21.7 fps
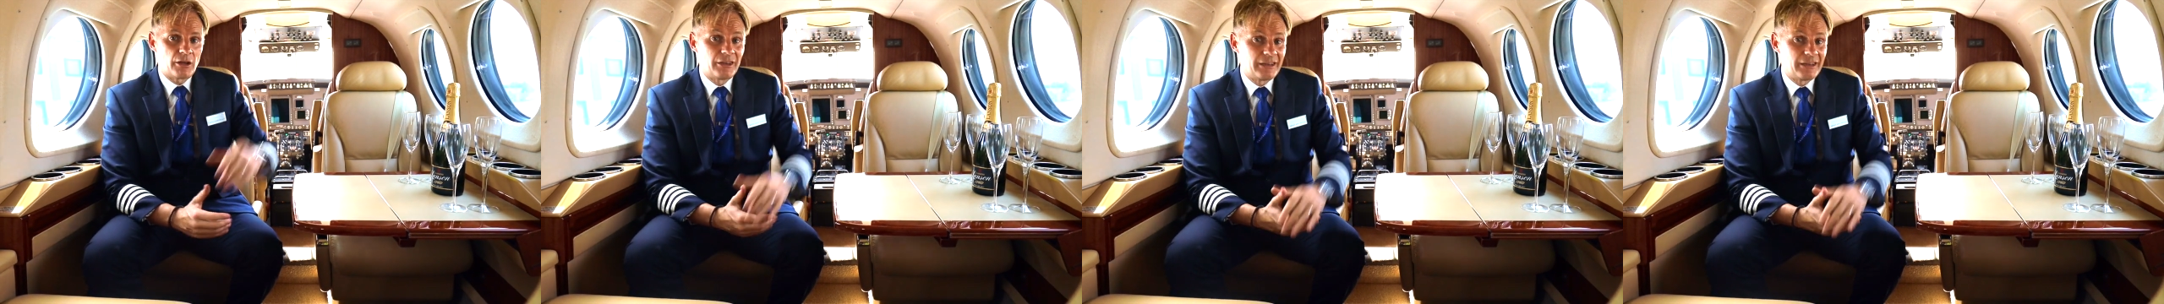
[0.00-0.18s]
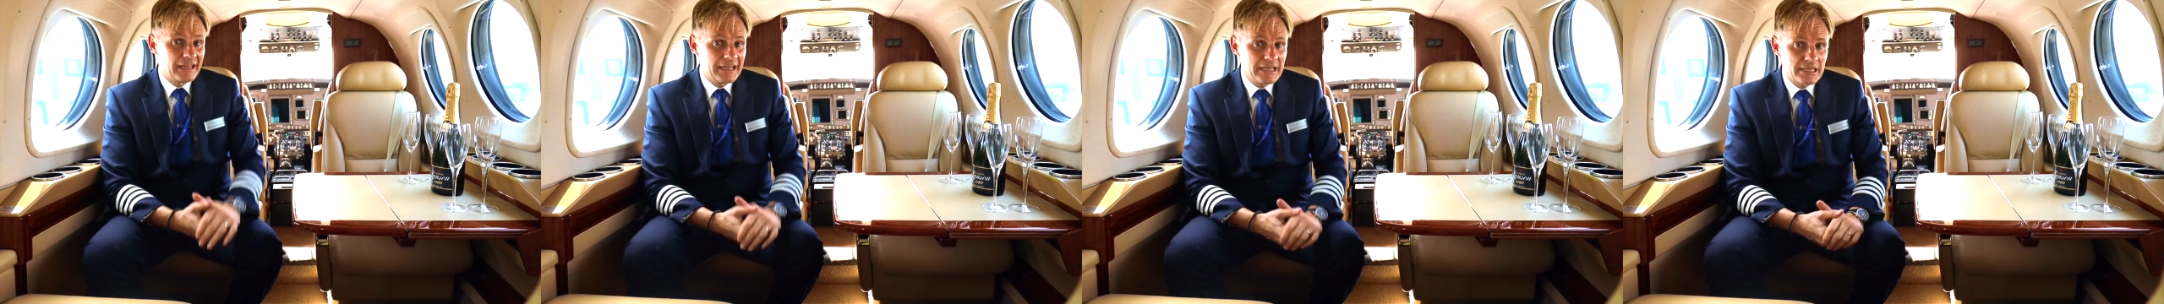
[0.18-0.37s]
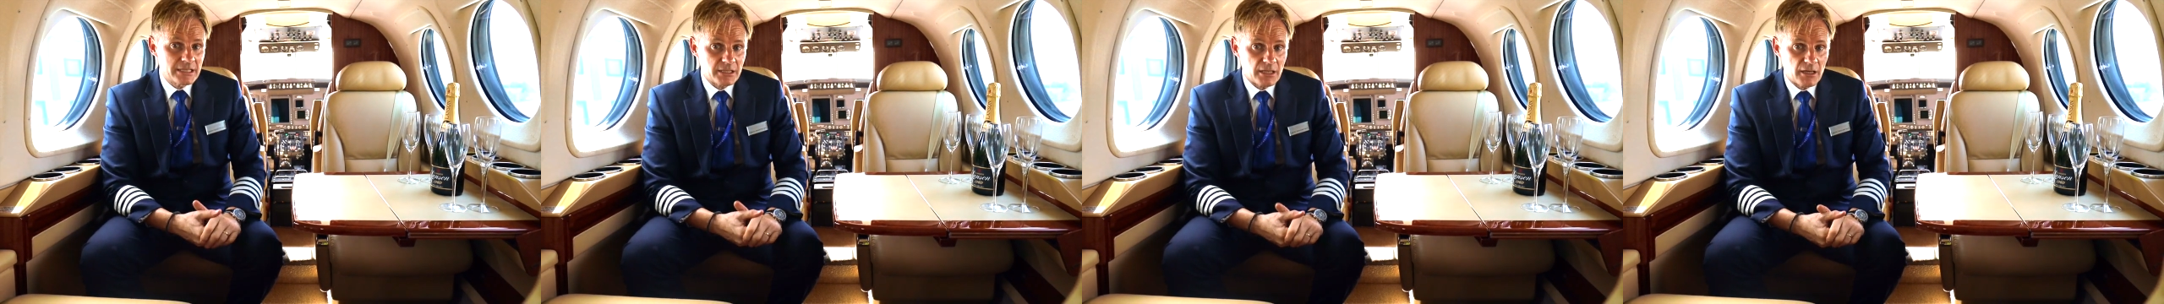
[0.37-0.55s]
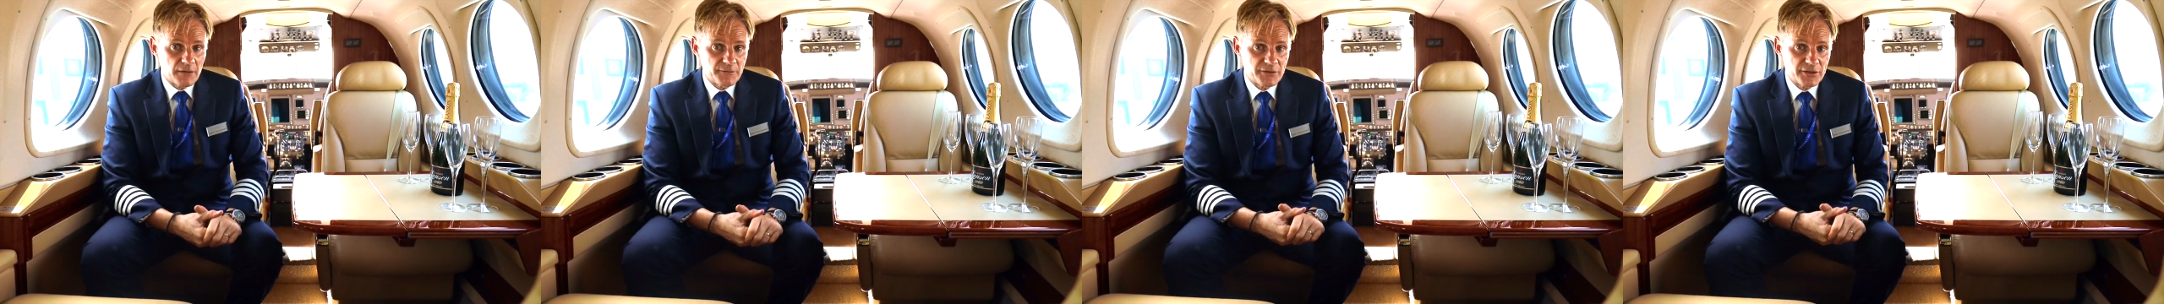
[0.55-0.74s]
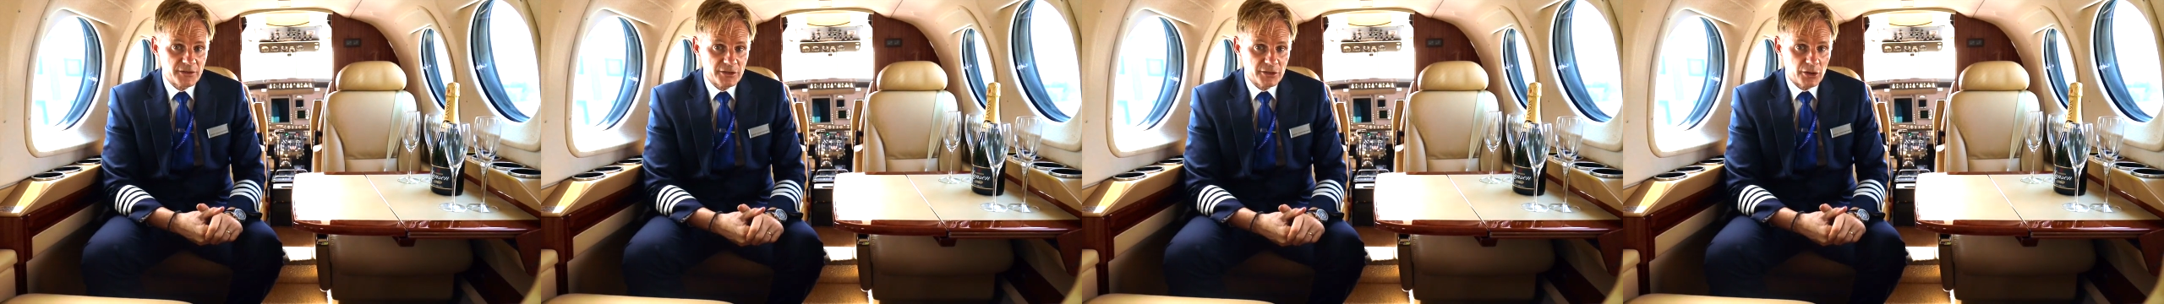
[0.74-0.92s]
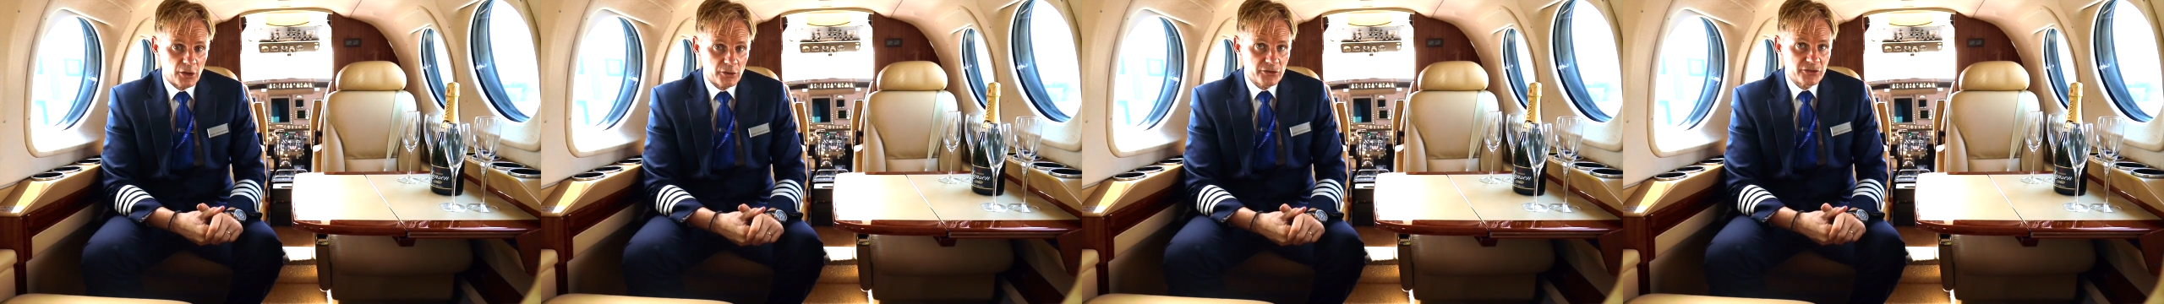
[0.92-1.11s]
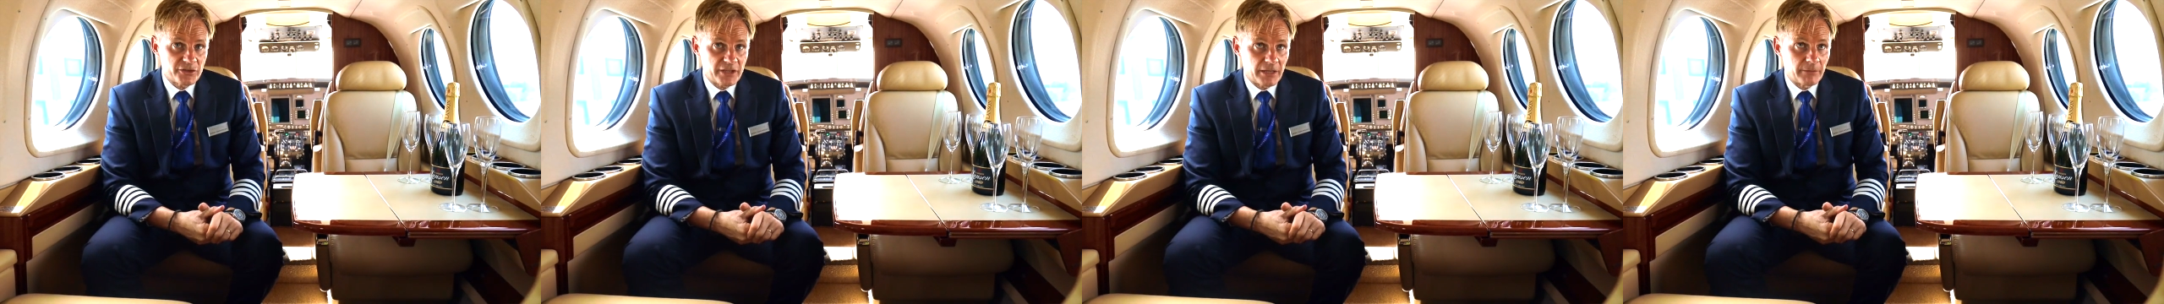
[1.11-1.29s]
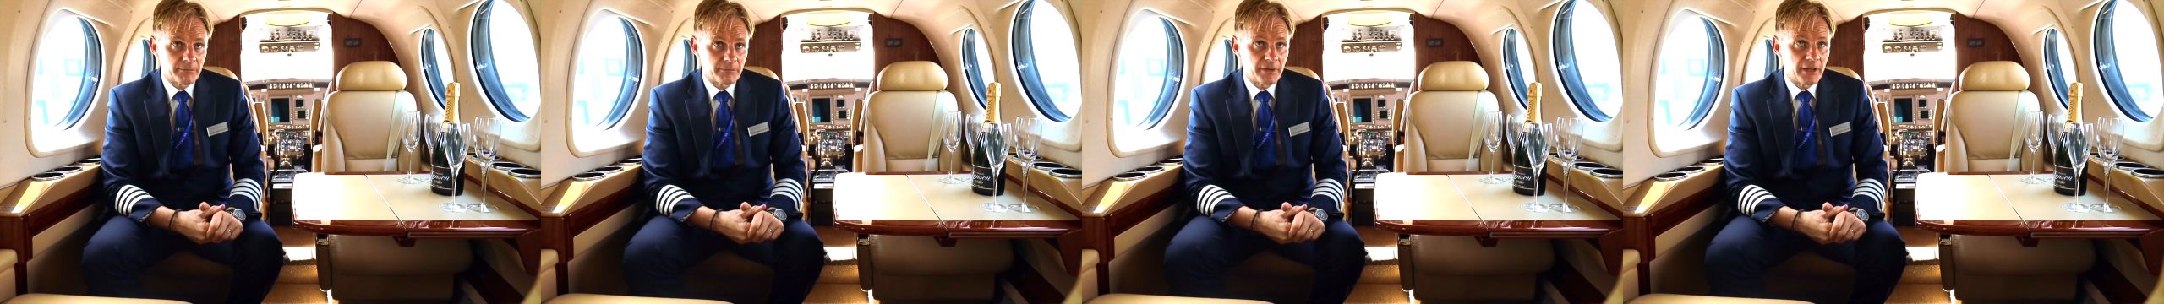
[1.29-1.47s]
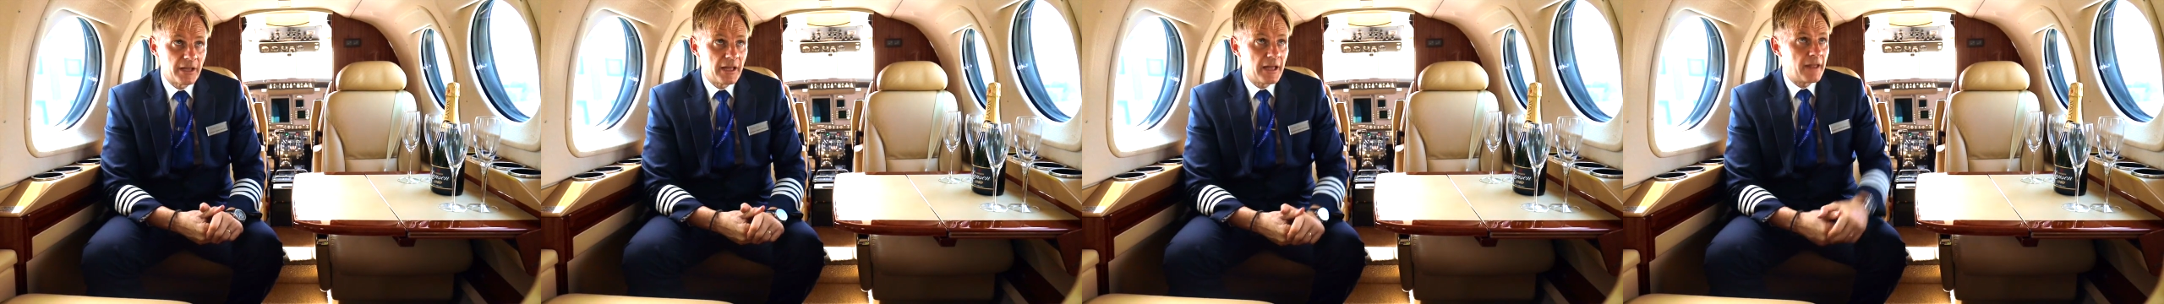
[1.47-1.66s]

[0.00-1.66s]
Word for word: layers of Scotchdamp,